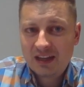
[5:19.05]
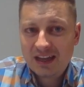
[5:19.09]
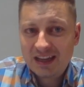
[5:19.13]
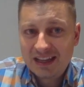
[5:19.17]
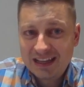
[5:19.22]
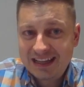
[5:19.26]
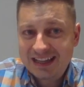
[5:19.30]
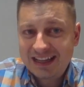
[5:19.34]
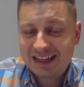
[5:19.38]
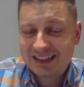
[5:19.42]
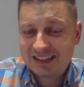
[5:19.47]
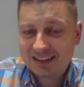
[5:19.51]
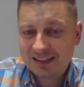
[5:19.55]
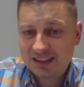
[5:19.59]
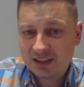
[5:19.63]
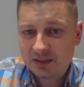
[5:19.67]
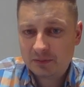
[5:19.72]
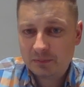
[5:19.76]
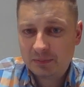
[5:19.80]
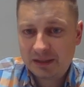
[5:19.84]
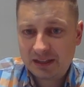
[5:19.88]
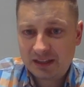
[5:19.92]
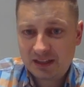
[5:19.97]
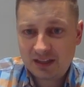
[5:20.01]
Gotta take
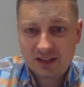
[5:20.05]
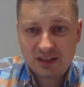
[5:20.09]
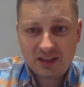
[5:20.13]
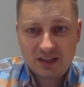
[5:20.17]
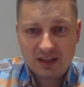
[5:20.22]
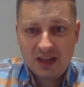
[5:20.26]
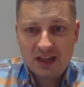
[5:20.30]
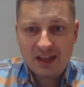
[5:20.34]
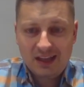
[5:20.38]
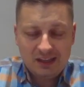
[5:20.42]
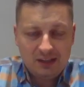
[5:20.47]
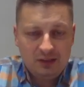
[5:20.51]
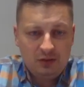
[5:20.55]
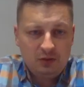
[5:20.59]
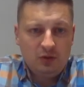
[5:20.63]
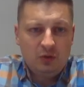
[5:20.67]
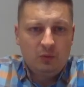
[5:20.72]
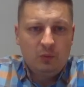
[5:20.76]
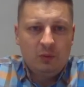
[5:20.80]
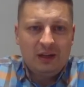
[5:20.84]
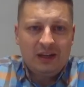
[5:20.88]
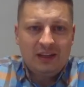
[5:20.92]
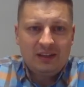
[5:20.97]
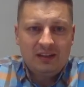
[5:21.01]
by king. And look
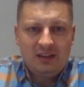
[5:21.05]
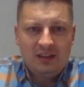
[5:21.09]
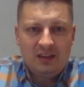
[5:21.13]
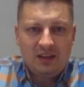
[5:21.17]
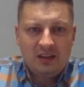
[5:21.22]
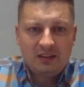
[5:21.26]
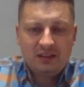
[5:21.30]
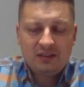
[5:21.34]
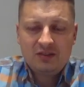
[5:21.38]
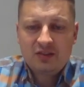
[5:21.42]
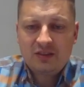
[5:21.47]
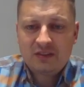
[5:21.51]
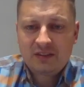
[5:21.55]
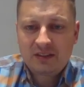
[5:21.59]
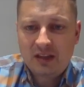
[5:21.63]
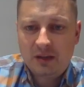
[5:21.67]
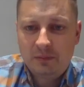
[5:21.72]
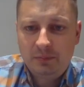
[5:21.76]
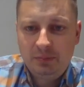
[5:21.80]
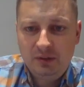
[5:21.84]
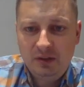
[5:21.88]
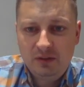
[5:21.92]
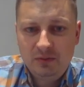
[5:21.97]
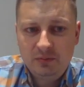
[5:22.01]
what I did in just a
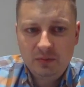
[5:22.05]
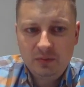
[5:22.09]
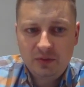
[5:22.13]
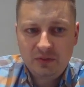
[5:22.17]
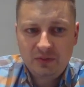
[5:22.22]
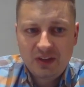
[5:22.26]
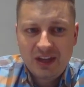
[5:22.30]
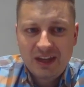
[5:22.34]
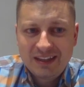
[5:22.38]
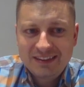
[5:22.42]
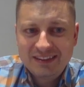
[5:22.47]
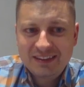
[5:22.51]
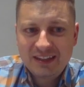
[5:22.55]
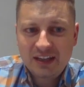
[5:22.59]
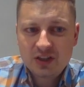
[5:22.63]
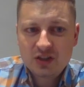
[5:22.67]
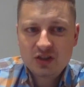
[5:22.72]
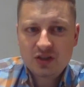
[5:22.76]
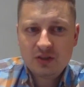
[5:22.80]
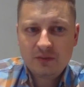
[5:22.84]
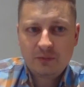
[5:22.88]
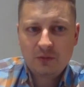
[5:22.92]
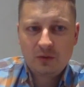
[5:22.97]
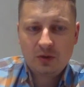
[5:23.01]
couple of moves. Knight
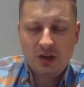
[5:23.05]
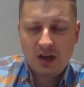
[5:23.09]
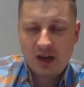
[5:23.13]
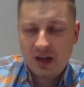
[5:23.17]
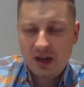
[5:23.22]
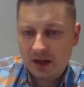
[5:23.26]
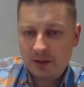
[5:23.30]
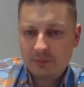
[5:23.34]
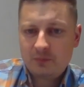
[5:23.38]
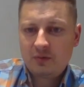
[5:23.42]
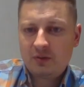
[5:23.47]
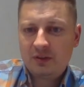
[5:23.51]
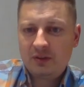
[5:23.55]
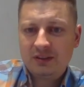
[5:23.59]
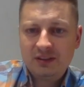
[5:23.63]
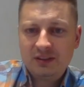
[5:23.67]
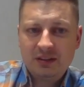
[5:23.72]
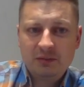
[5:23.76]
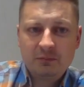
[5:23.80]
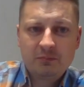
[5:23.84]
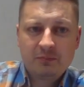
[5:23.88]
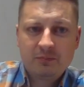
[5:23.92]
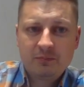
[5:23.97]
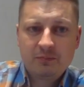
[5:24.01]
g4. I'm
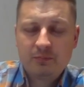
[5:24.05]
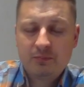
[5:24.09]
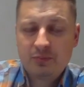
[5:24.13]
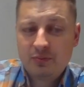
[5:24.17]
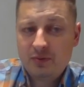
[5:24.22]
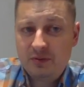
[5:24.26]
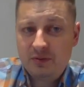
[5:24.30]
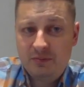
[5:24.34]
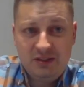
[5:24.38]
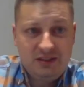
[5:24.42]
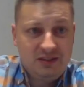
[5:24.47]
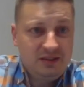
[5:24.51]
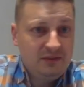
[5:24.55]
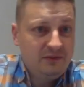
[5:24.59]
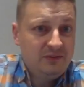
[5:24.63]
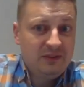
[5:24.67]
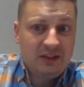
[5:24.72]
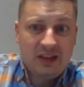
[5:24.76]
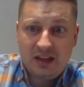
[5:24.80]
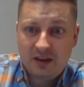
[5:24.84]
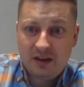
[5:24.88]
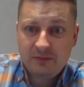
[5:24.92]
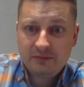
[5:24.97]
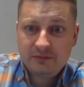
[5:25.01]
threatening primitive
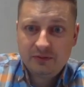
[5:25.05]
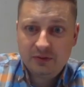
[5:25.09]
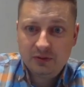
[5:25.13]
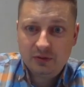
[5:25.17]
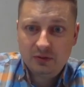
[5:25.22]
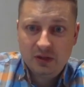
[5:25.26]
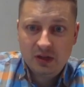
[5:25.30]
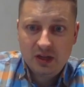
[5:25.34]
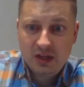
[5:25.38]
knight f2.